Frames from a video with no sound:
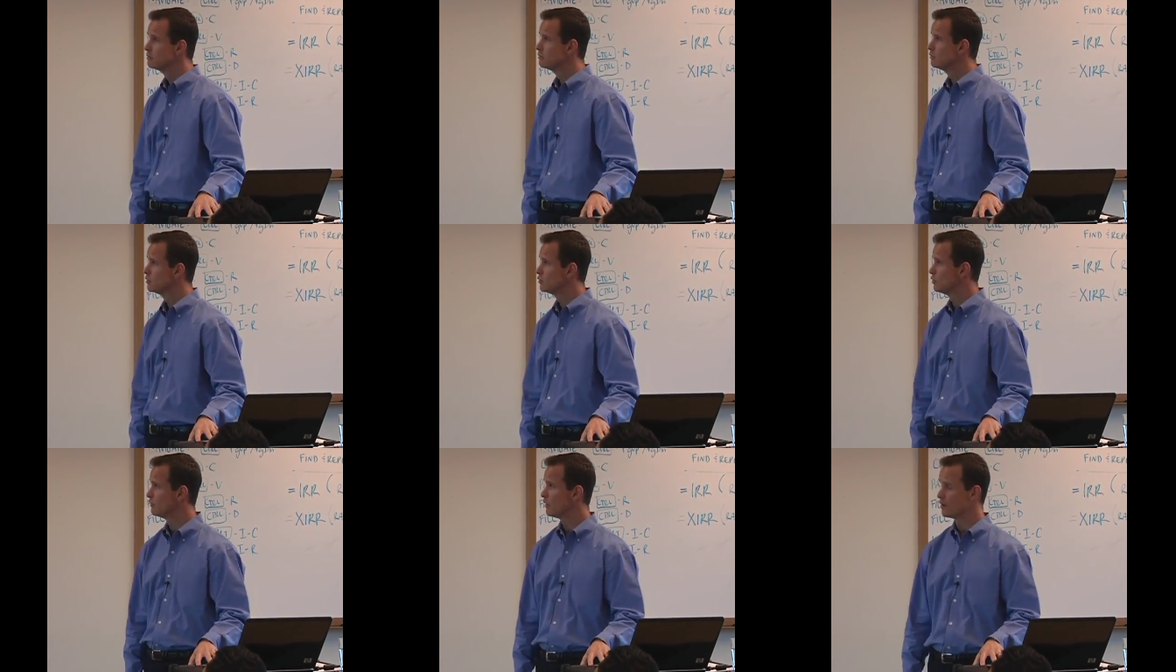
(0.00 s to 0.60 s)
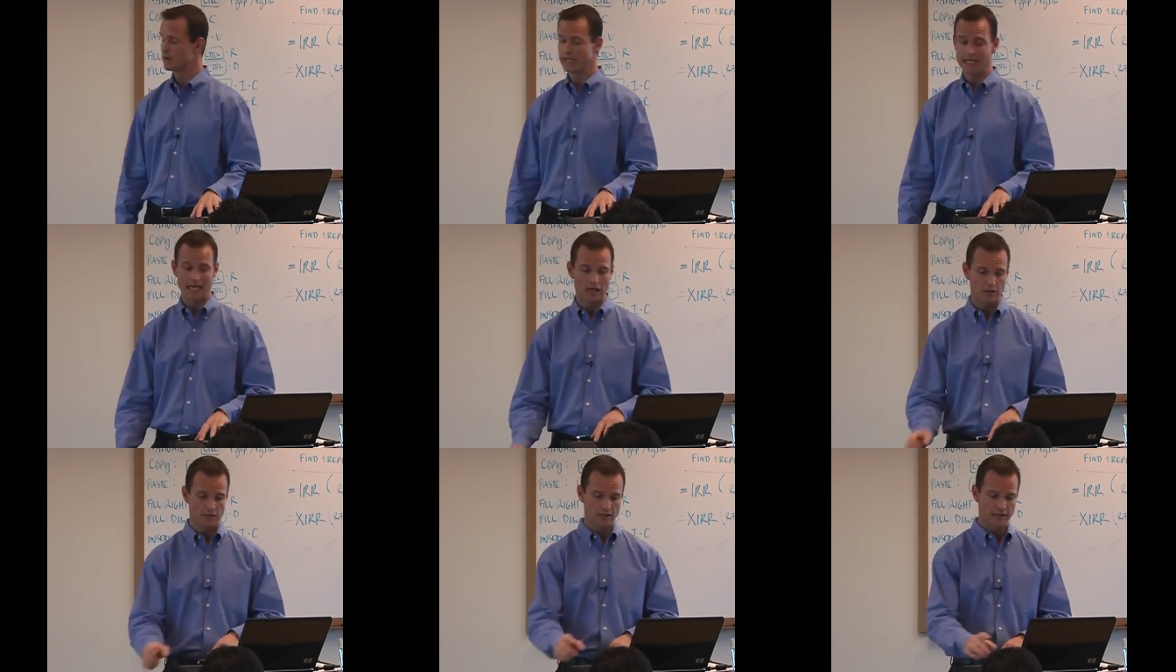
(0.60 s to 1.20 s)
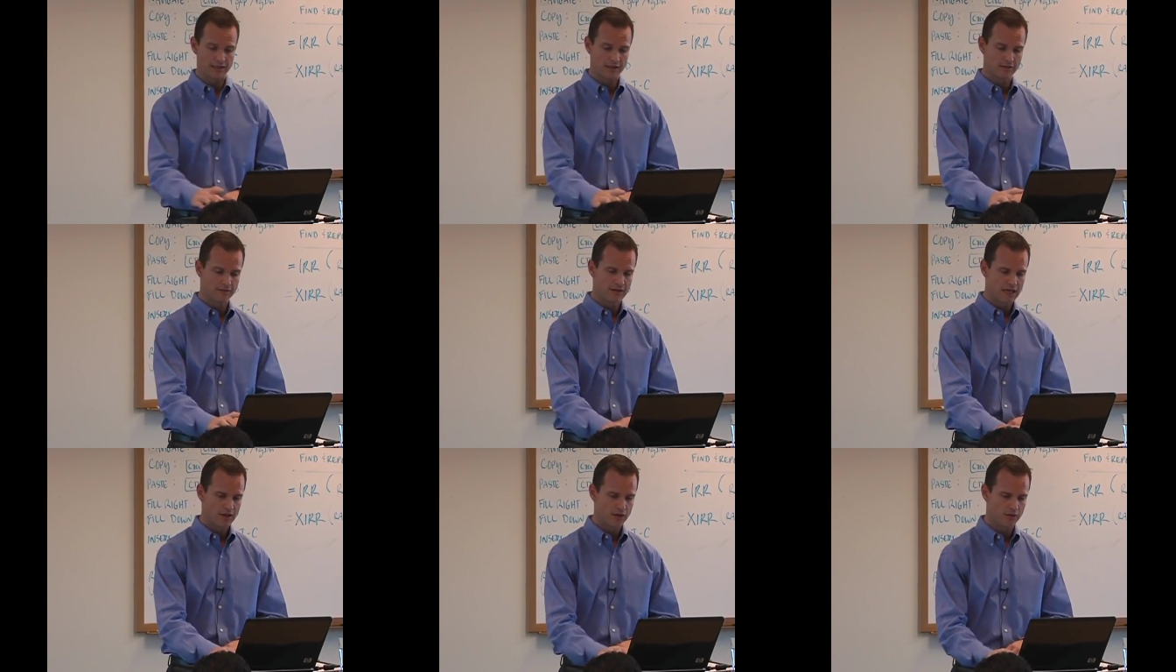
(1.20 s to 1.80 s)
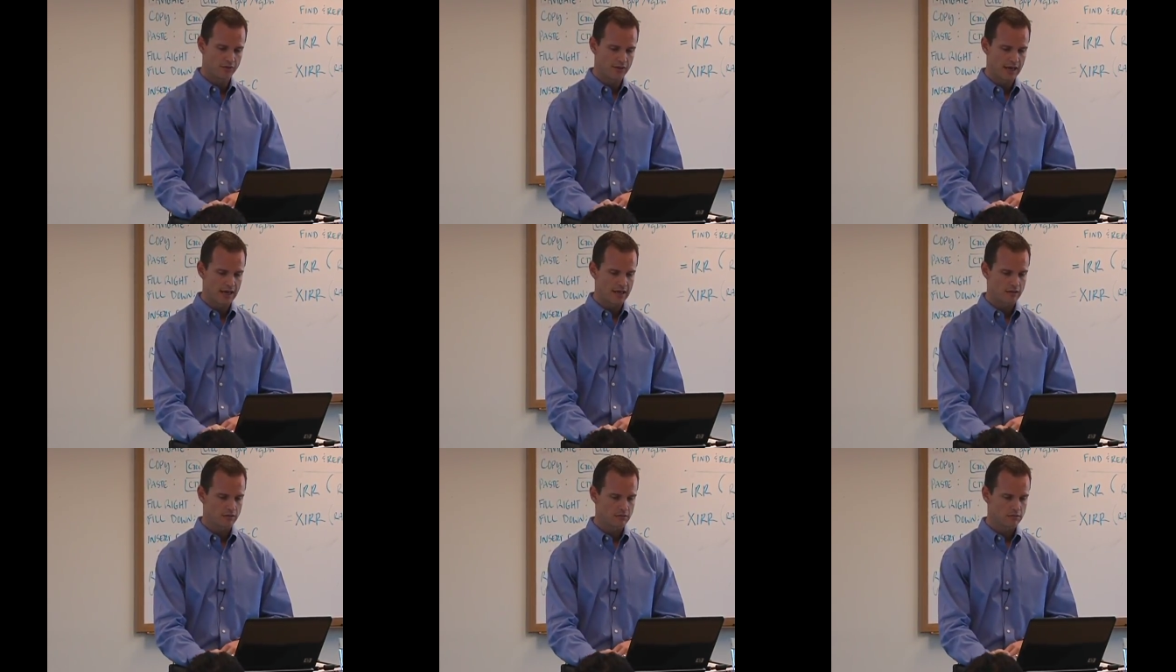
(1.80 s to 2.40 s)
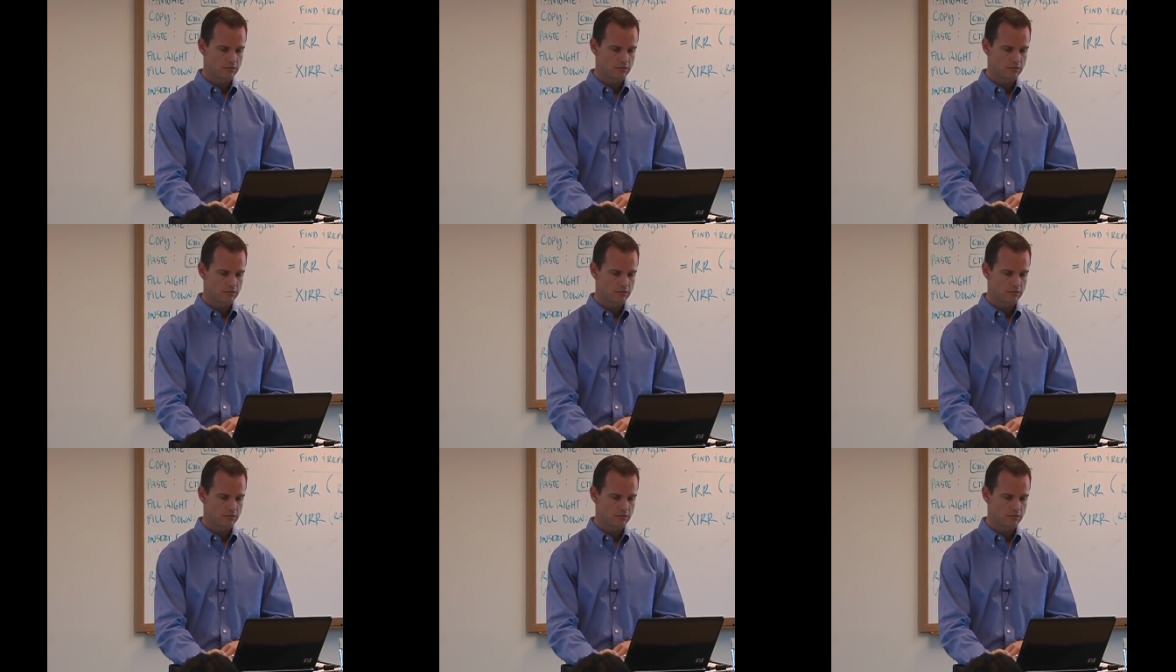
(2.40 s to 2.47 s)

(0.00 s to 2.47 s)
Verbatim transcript: which we've already calculated the value of that.